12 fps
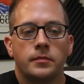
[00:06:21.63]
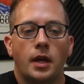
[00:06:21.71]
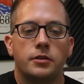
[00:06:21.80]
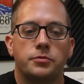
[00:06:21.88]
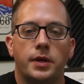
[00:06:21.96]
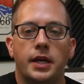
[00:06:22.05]

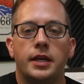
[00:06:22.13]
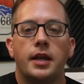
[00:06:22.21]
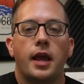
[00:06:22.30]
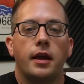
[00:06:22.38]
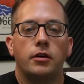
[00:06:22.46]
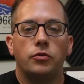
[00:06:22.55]
As we
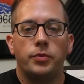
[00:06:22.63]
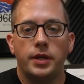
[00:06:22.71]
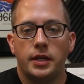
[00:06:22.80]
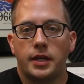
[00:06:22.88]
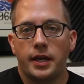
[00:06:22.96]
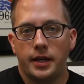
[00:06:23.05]
inhale,
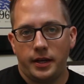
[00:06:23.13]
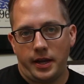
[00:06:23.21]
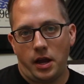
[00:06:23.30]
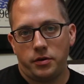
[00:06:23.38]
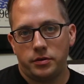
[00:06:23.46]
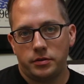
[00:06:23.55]
we can
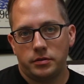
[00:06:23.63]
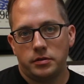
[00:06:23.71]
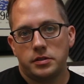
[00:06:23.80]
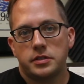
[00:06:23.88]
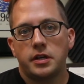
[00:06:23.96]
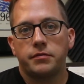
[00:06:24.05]
encounter
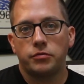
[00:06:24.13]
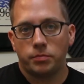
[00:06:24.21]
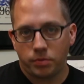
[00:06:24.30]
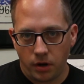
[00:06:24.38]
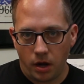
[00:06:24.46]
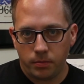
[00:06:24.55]
several
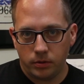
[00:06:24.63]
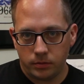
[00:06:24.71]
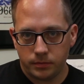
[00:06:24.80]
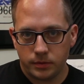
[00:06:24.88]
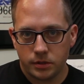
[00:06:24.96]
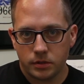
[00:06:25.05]

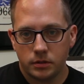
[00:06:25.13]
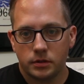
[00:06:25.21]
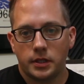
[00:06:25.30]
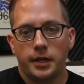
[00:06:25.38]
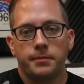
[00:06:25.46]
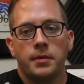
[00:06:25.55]
problems.
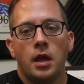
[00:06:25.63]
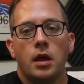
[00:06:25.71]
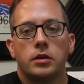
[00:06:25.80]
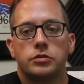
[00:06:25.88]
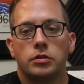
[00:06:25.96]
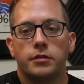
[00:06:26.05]
Okay,
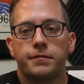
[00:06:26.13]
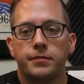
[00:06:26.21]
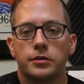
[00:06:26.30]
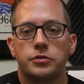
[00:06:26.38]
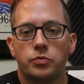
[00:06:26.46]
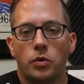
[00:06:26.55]
so the
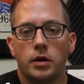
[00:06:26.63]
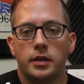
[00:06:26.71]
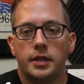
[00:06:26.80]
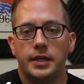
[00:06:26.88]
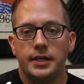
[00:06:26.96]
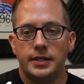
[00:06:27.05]
first
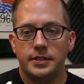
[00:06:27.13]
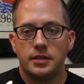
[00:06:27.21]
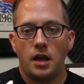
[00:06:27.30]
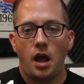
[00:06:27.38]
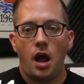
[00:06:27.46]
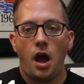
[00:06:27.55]
one is
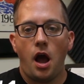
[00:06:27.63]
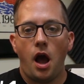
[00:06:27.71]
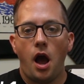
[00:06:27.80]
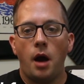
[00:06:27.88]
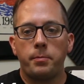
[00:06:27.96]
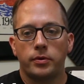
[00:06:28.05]

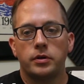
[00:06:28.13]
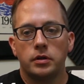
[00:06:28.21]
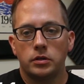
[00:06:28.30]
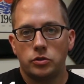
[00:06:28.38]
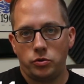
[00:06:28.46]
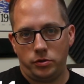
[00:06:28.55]
upper
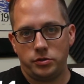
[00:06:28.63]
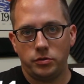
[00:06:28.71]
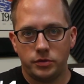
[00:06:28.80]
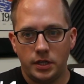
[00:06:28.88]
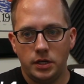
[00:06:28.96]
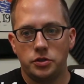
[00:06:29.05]
torso
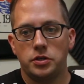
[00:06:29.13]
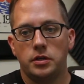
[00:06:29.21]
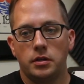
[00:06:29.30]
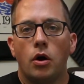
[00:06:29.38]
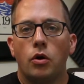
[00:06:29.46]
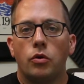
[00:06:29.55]
tension.
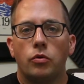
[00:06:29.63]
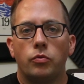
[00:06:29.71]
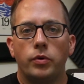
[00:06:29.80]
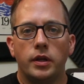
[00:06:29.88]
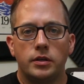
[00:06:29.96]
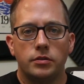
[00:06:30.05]

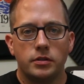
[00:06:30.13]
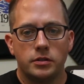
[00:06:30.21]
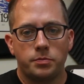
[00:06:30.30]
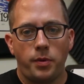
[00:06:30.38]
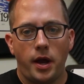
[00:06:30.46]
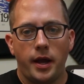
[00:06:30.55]
We do
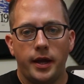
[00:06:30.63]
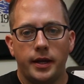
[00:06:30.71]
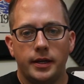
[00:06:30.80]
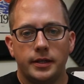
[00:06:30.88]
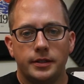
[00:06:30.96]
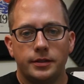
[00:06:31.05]
this
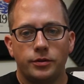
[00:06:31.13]
by